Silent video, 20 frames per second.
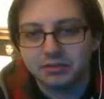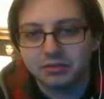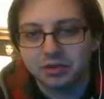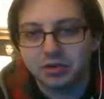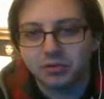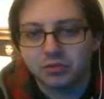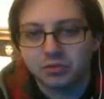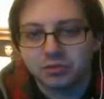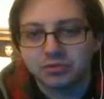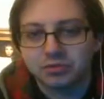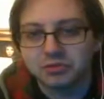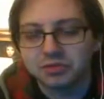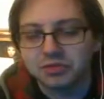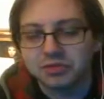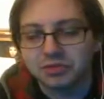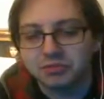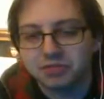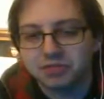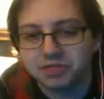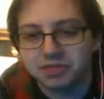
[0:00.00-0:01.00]
But we're doing
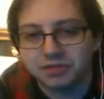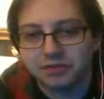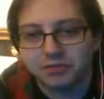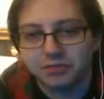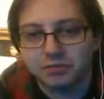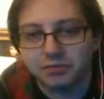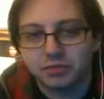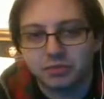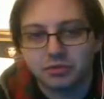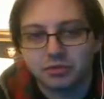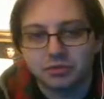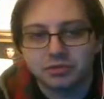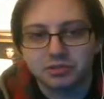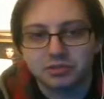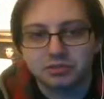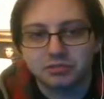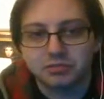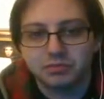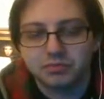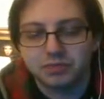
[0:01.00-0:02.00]
something different
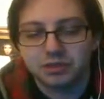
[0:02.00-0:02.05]
because